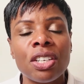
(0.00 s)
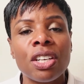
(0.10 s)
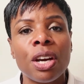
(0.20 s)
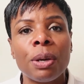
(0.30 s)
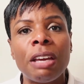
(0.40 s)
You
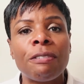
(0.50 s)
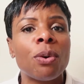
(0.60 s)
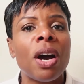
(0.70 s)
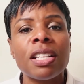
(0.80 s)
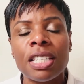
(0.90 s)
know, if
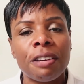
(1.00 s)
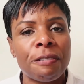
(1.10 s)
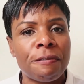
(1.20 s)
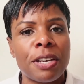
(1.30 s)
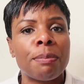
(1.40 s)
you're asking
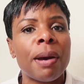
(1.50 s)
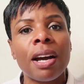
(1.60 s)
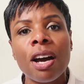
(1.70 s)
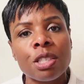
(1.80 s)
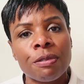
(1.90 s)
for
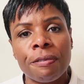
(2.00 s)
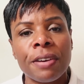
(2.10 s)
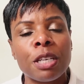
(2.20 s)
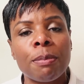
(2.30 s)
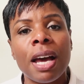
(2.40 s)
feedback, ask for
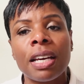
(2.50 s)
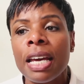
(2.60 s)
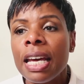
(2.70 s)
feedback.